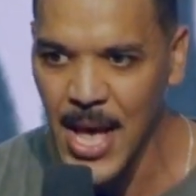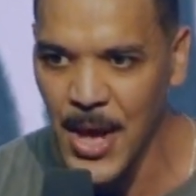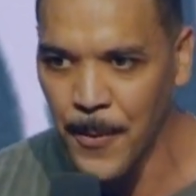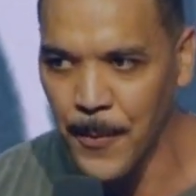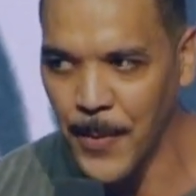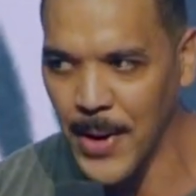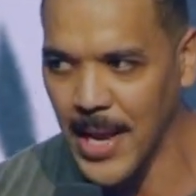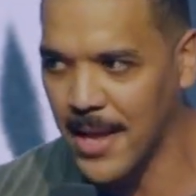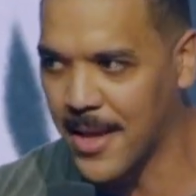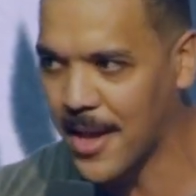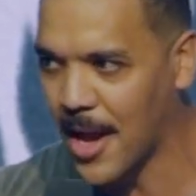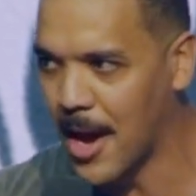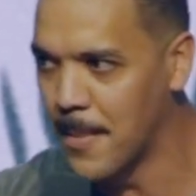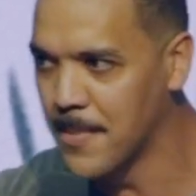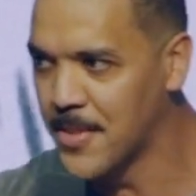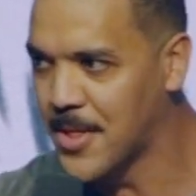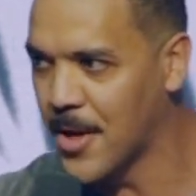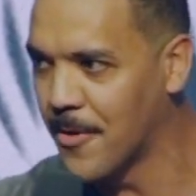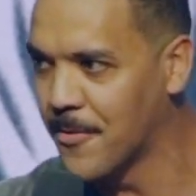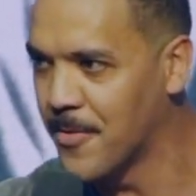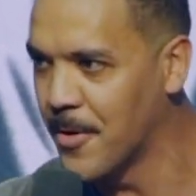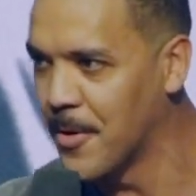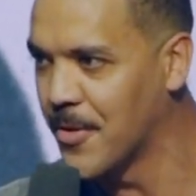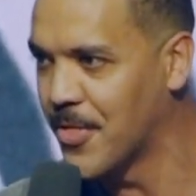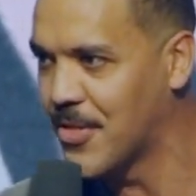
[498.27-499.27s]
When he comes
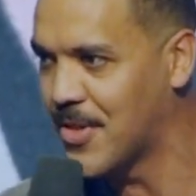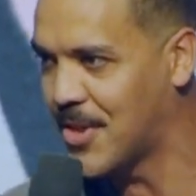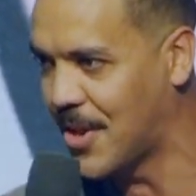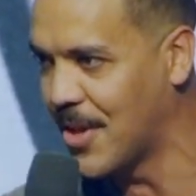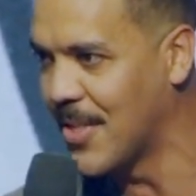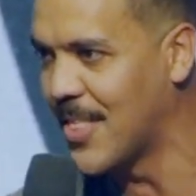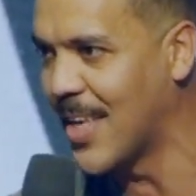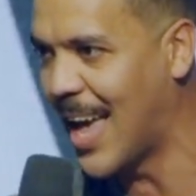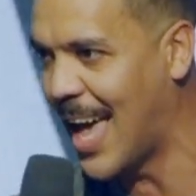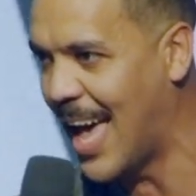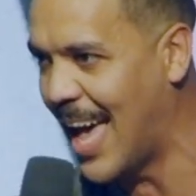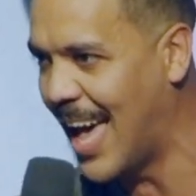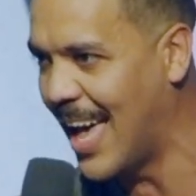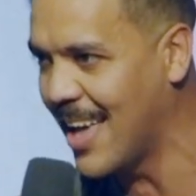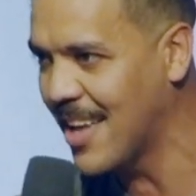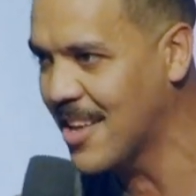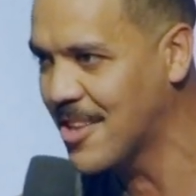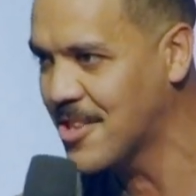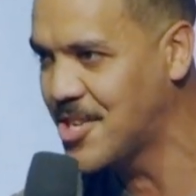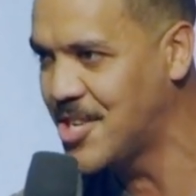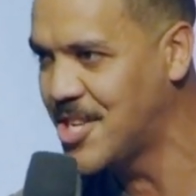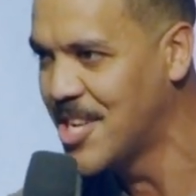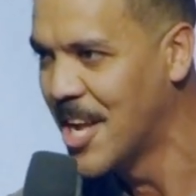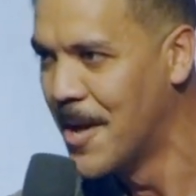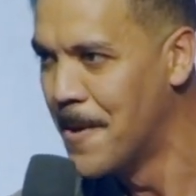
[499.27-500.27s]
over to the
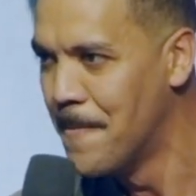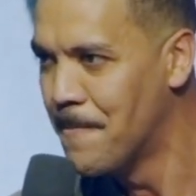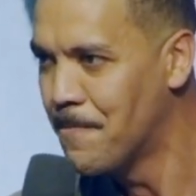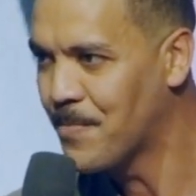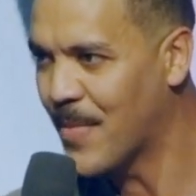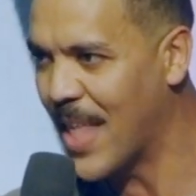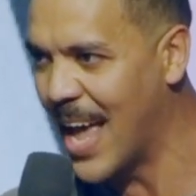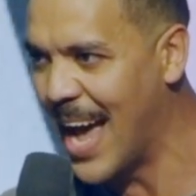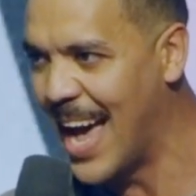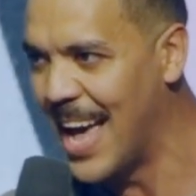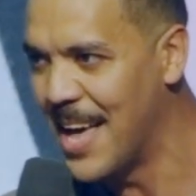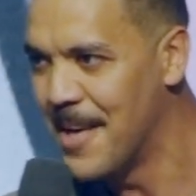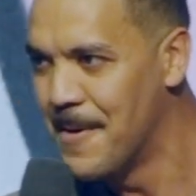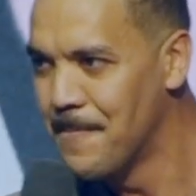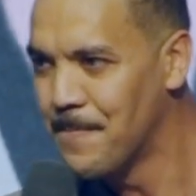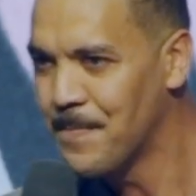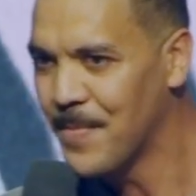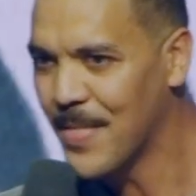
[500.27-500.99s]
edge that